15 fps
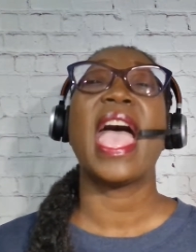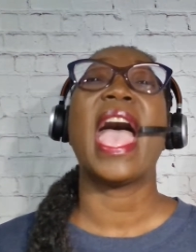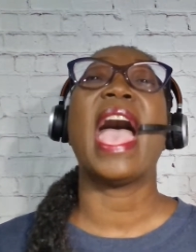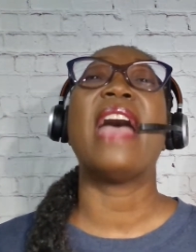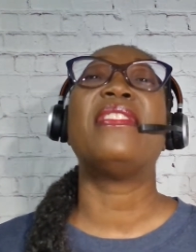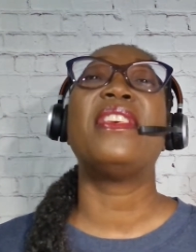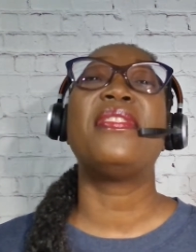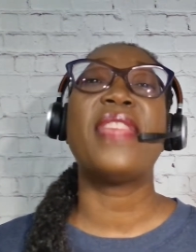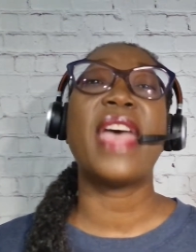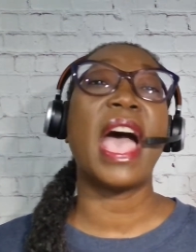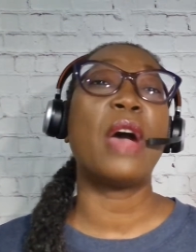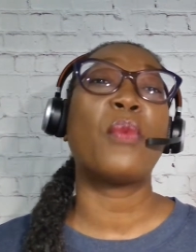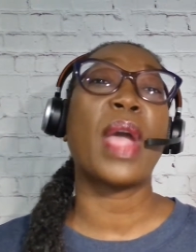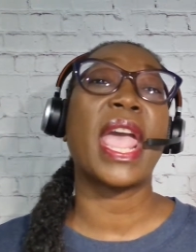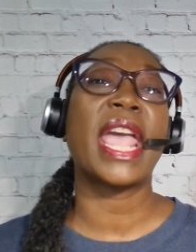And then
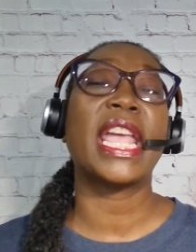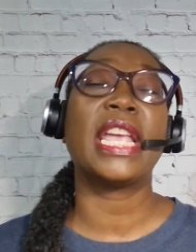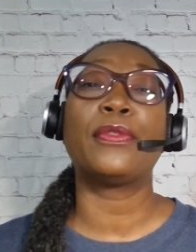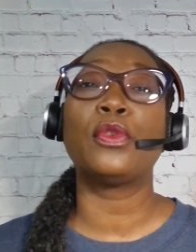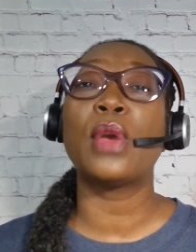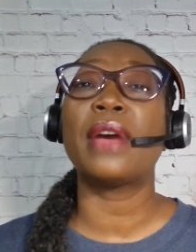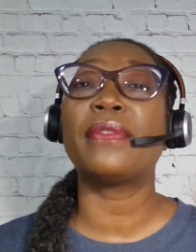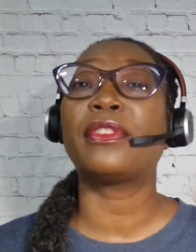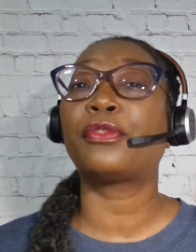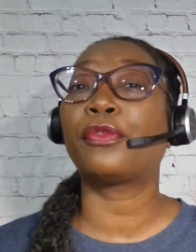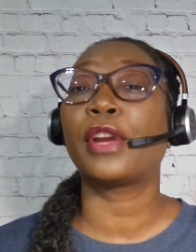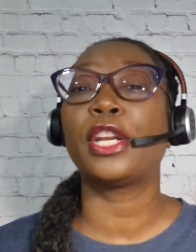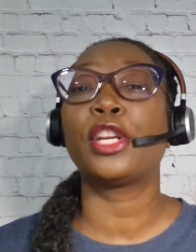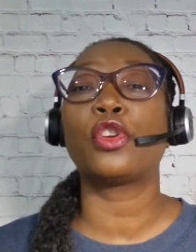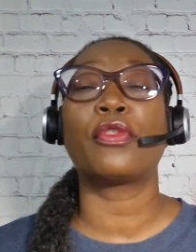that way, if you have a
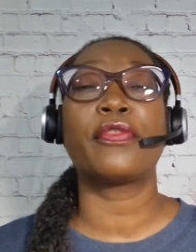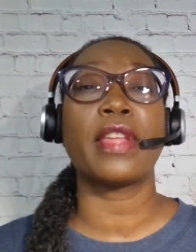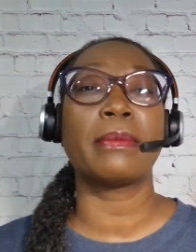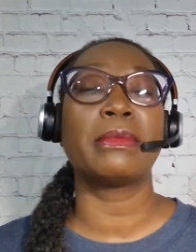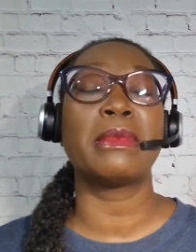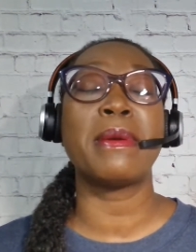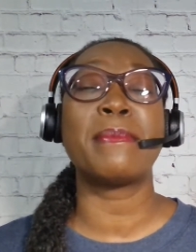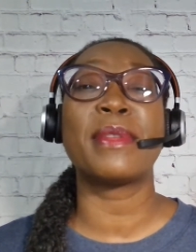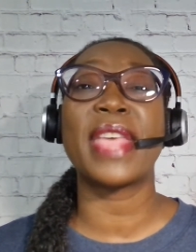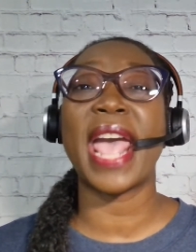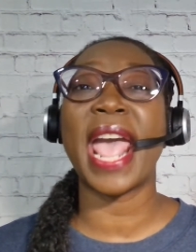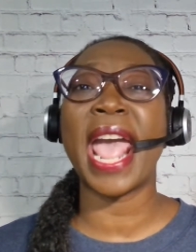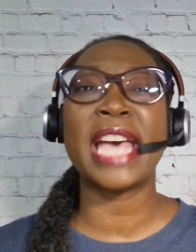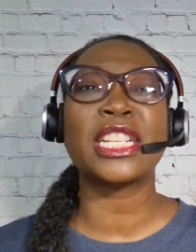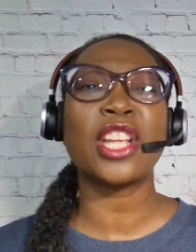friend or family member
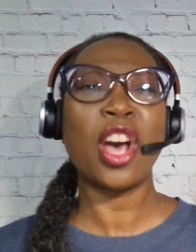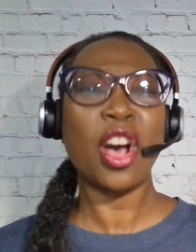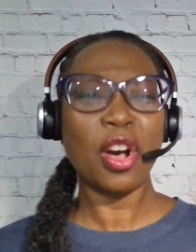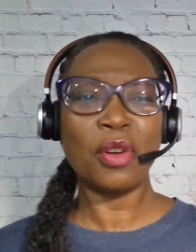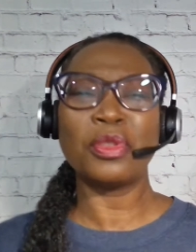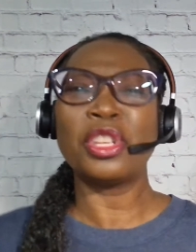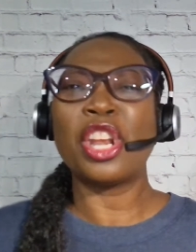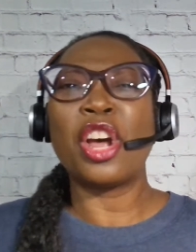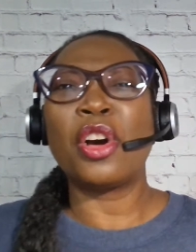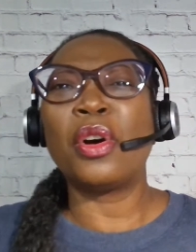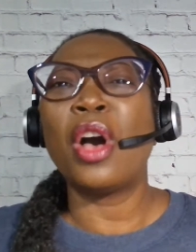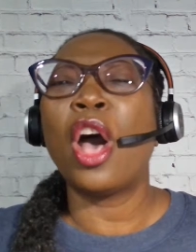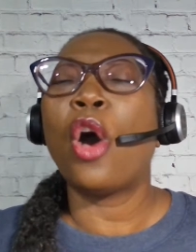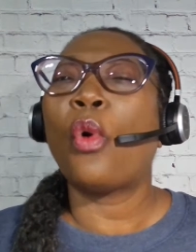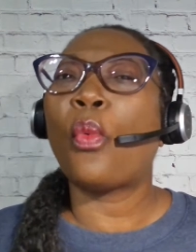that asks, oh,
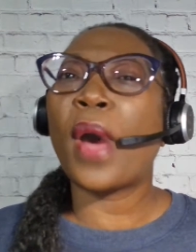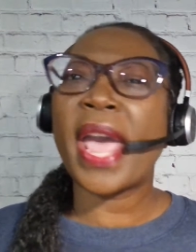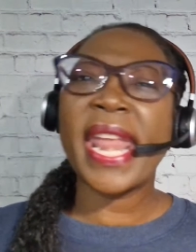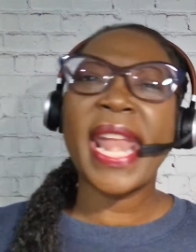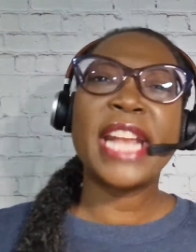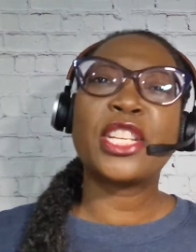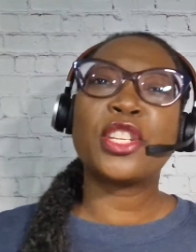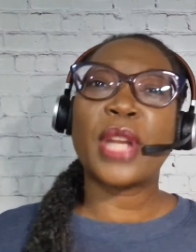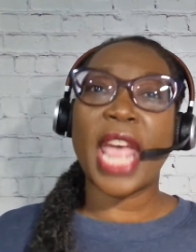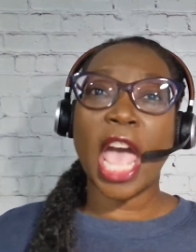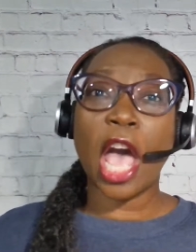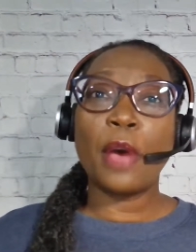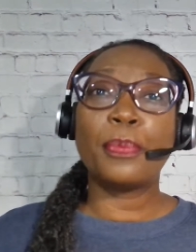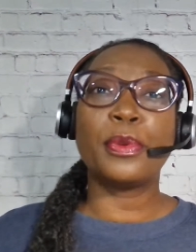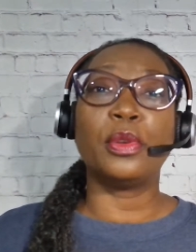what can I do to
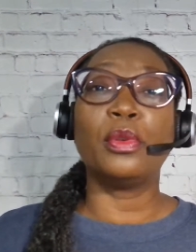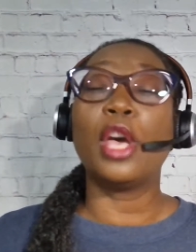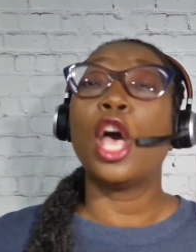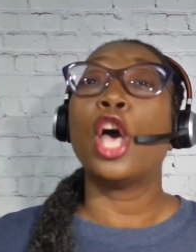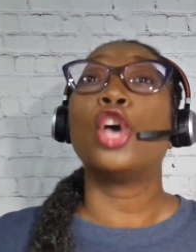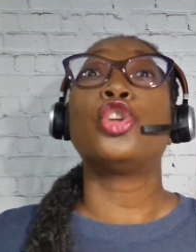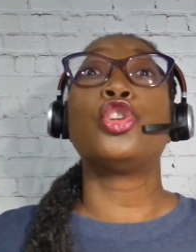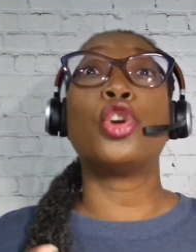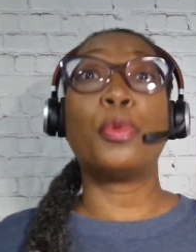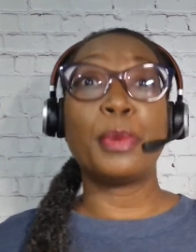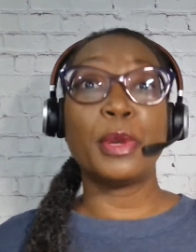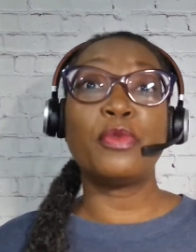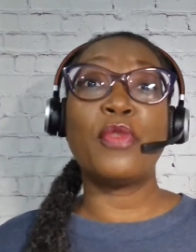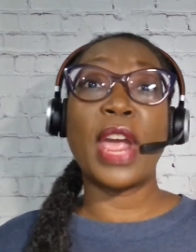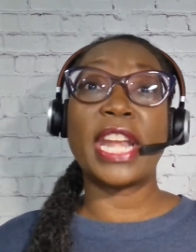help you? You'll
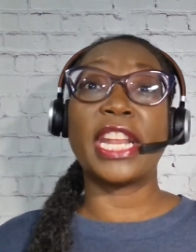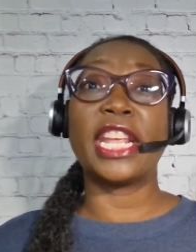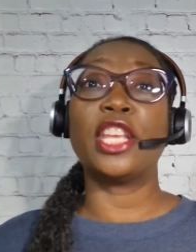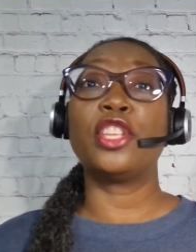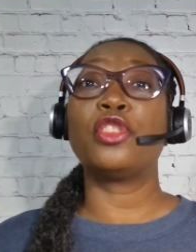be ready.